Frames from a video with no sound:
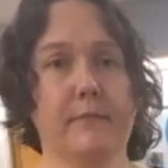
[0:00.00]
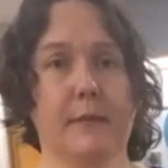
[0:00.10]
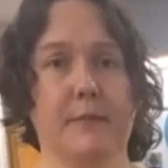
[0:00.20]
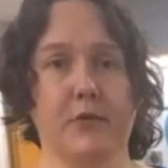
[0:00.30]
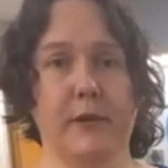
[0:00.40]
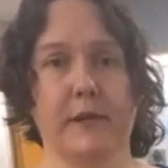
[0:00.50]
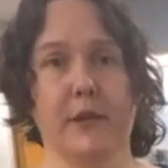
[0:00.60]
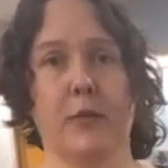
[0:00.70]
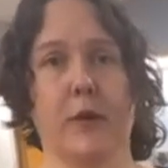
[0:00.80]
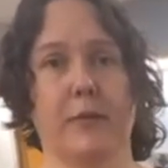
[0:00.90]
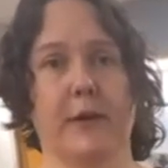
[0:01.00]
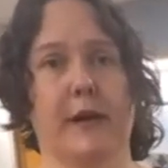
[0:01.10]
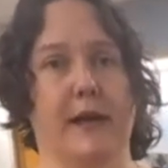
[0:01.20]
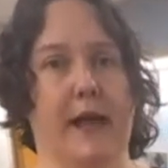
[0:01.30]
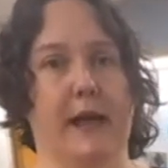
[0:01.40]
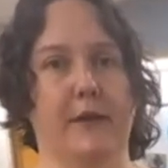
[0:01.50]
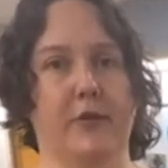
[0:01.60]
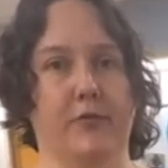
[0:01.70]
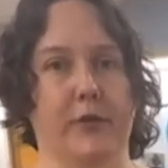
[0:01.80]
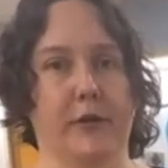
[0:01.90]
between the U Alberta and
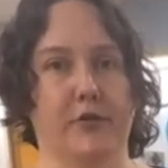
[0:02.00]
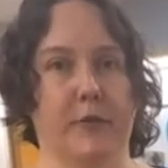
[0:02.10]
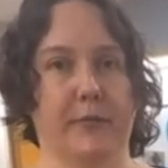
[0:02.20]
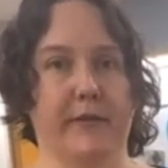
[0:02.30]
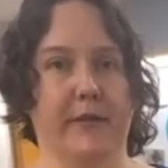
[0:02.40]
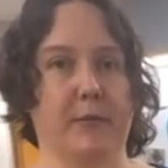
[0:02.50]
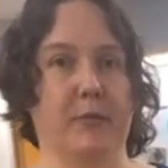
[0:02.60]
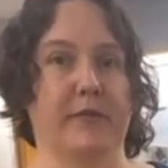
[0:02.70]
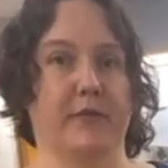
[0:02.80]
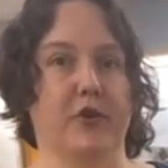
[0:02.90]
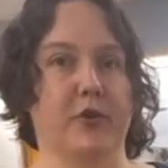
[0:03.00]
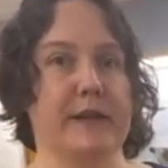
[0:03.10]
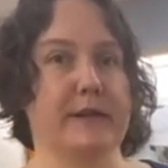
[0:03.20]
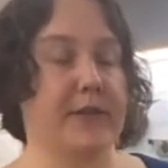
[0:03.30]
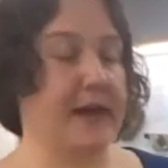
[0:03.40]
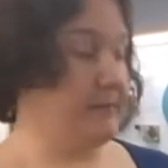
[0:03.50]
the Royal Tyrrell Museum, it was determined that